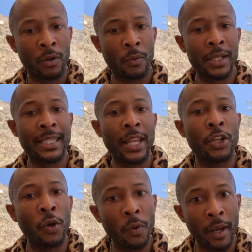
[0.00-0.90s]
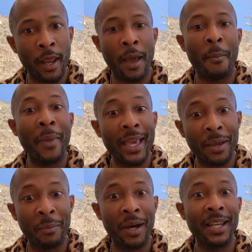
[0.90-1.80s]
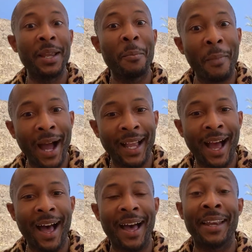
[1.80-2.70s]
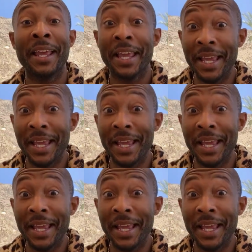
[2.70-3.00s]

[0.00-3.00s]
What is that doing? Making money my God.